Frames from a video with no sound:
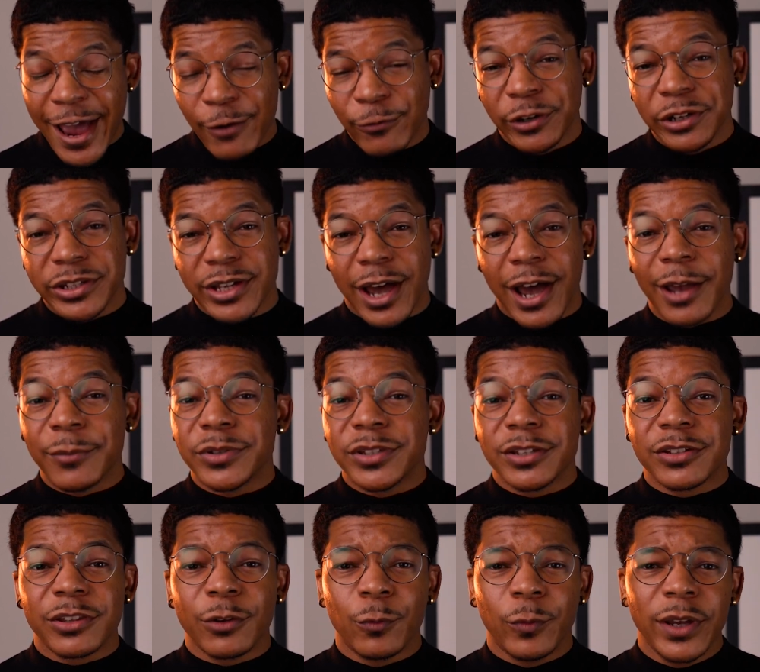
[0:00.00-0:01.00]
every time
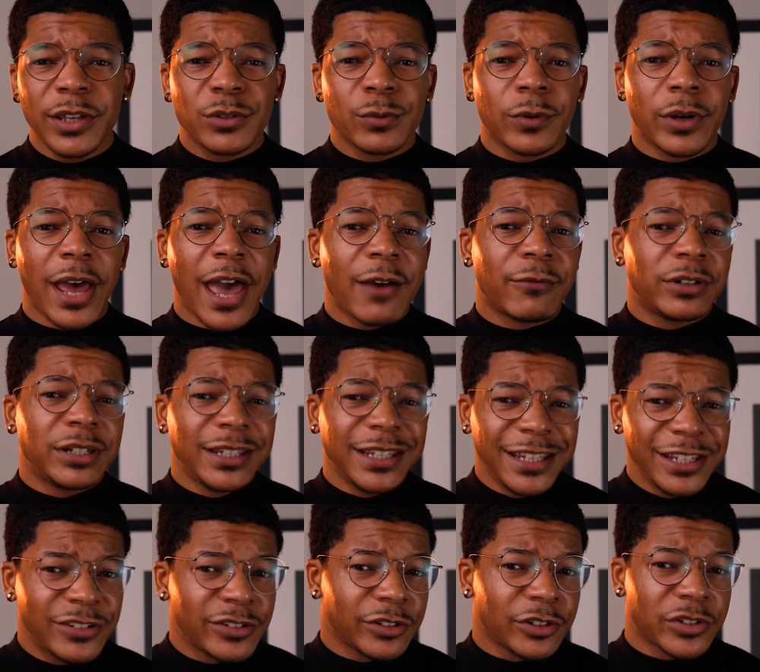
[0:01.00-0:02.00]
since the wicks will have an
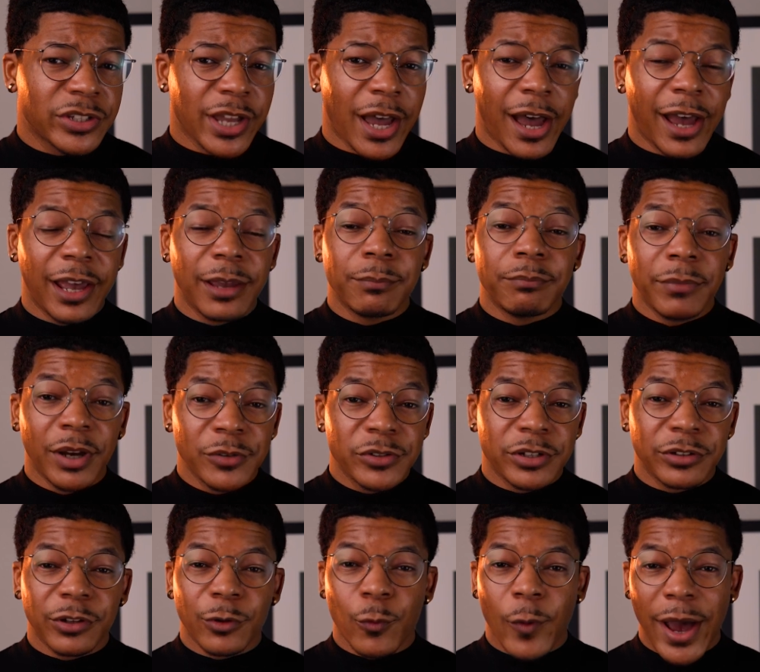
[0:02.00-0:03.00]
easier time
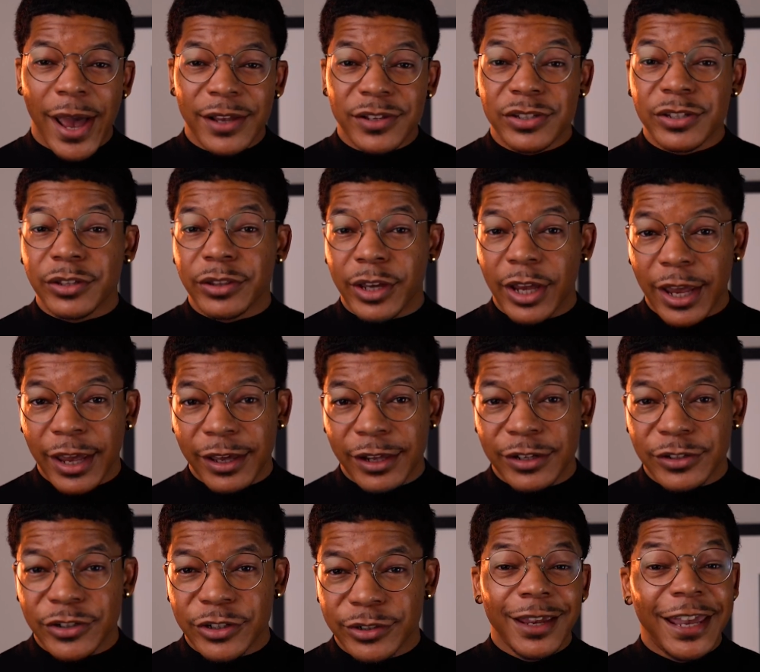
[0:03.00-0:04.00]
melting the wax to the
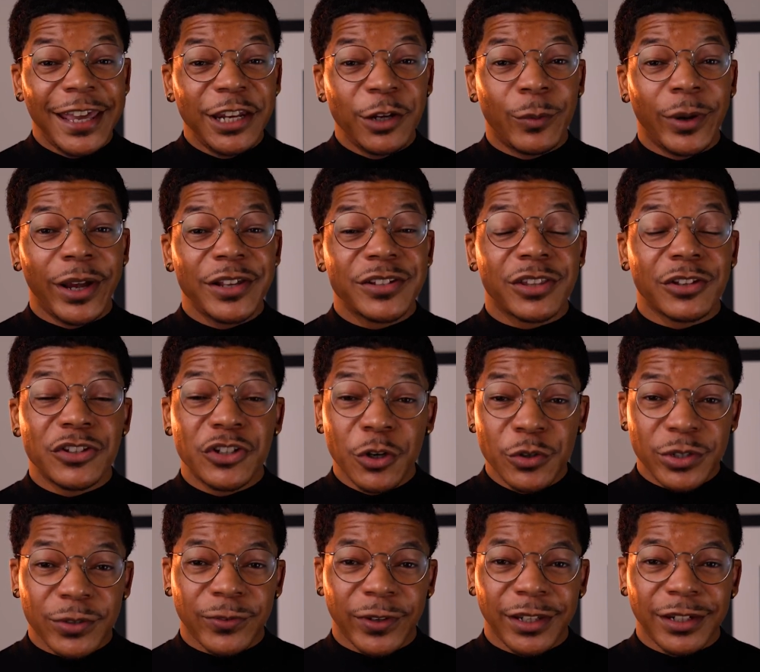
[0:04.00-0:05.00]
edge. Anyways, the
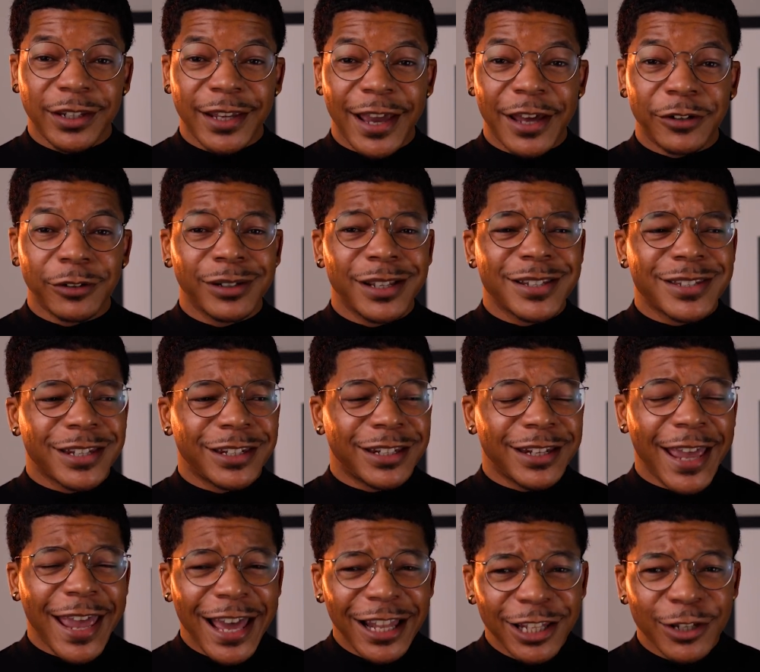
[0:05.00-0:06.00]
Josephine candle is an
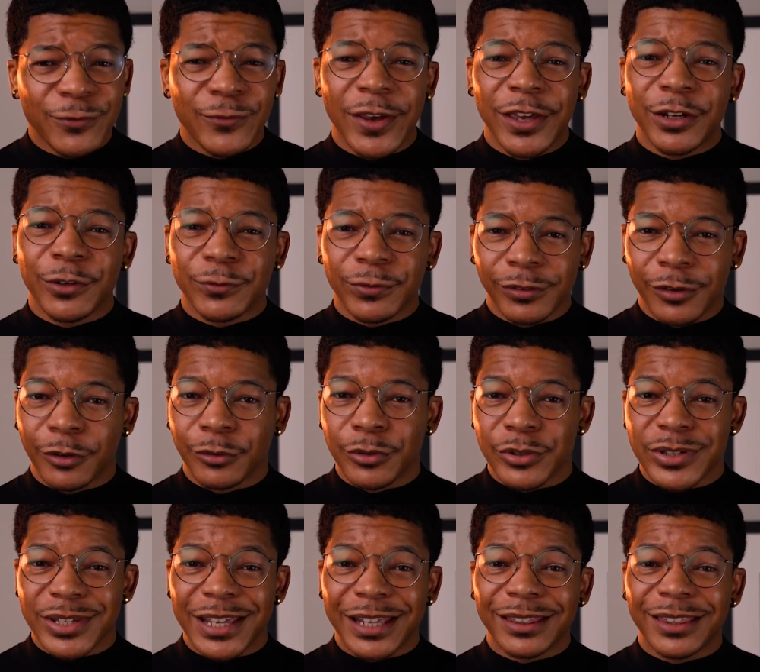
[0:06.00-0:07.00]
elevated floral
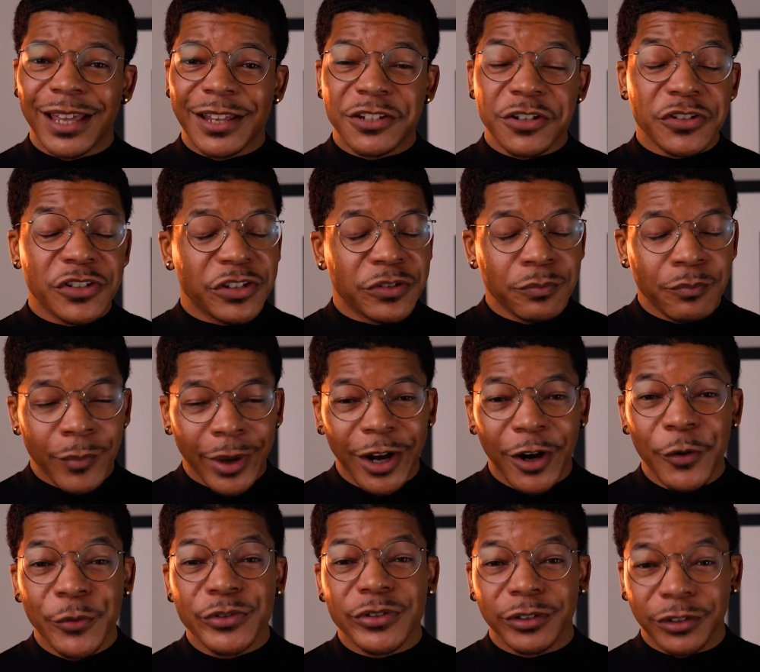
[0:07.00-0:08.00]
scent that just
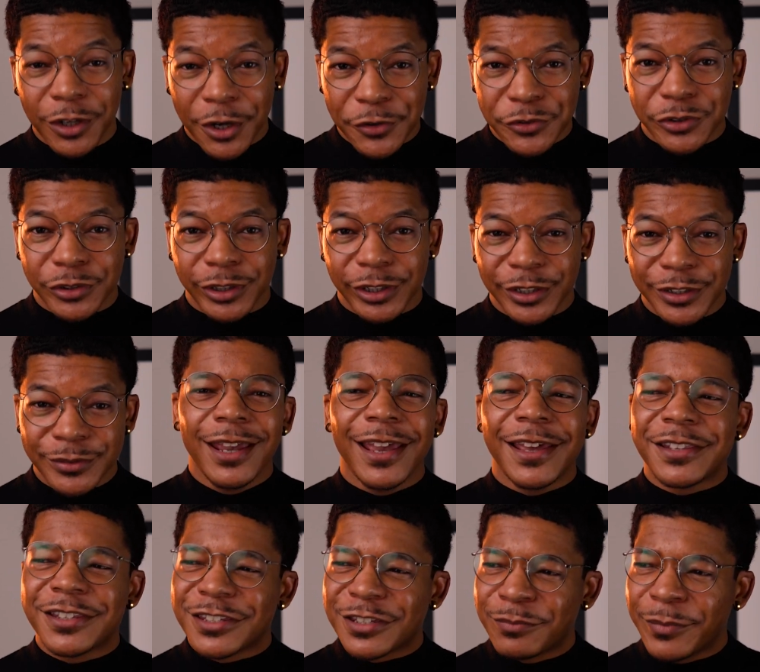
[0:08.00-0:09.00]
smells luxury.
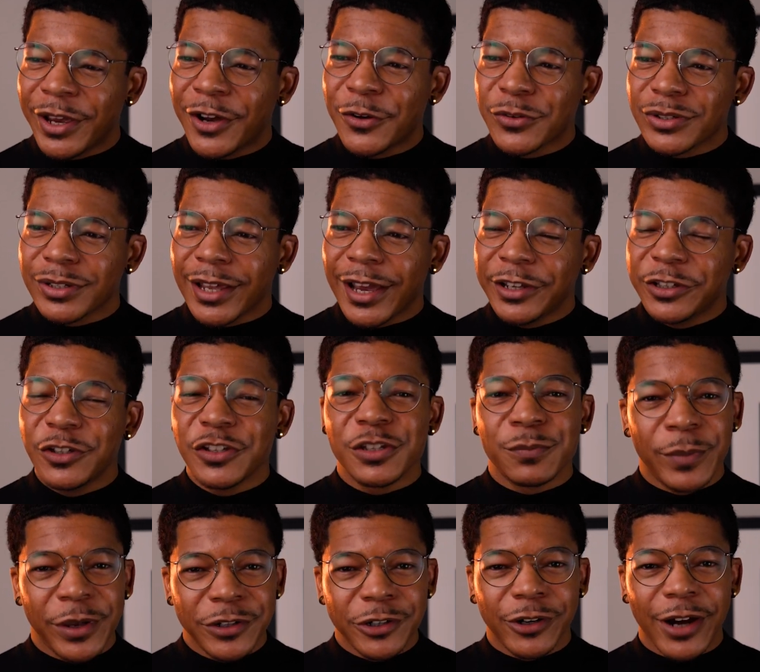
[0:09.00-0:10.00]
It smells like you
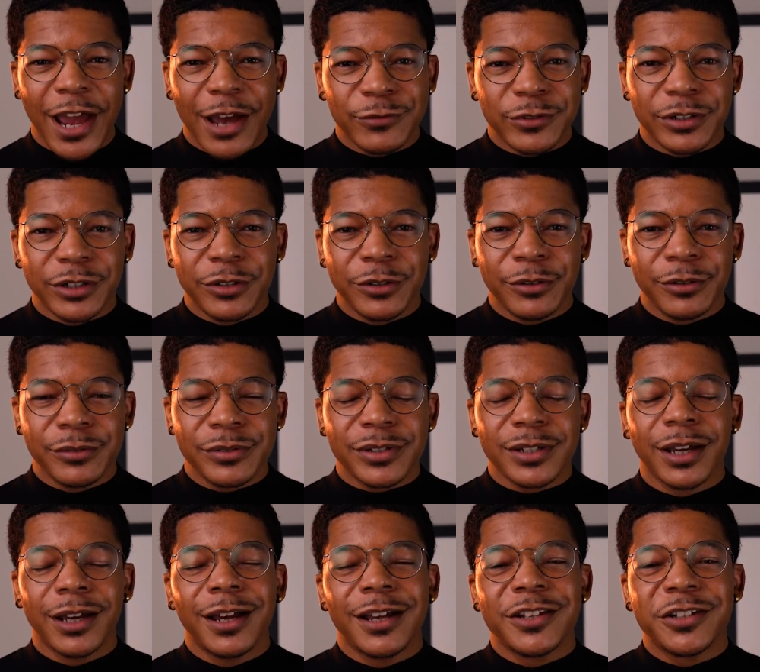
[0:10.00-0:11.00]
spend your afternoons
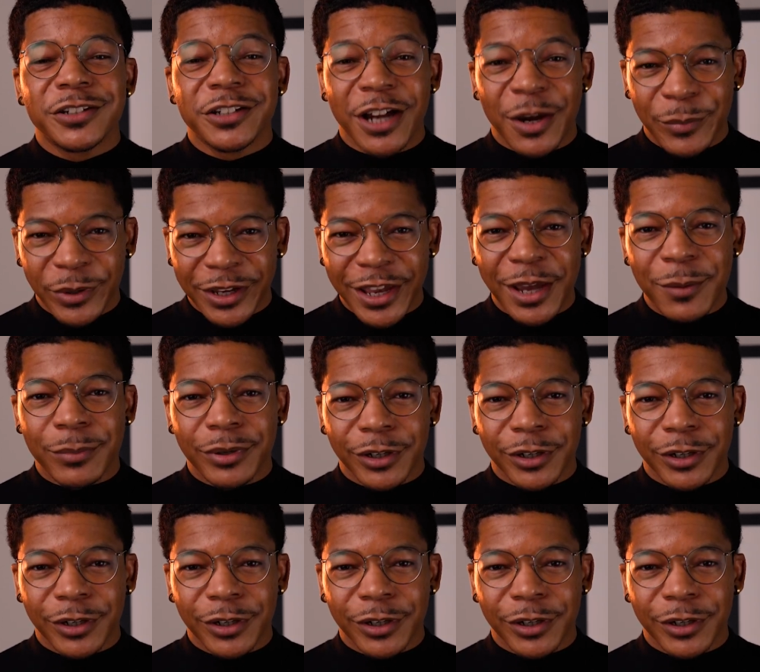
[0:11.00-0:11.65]
shopping at